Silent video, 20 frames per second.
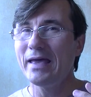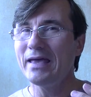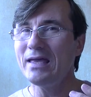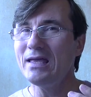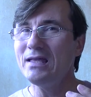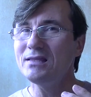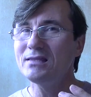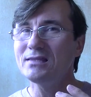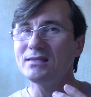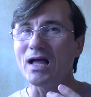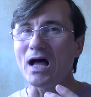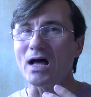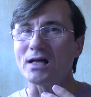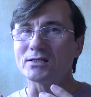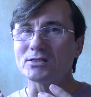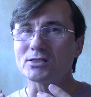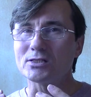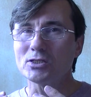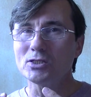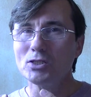it
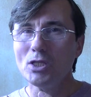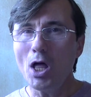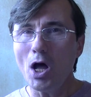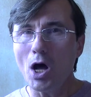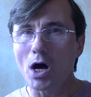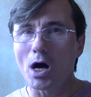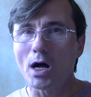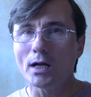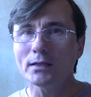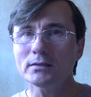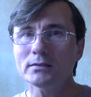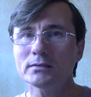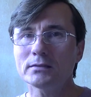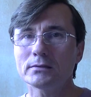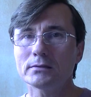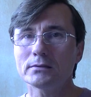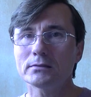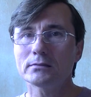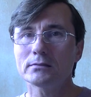does not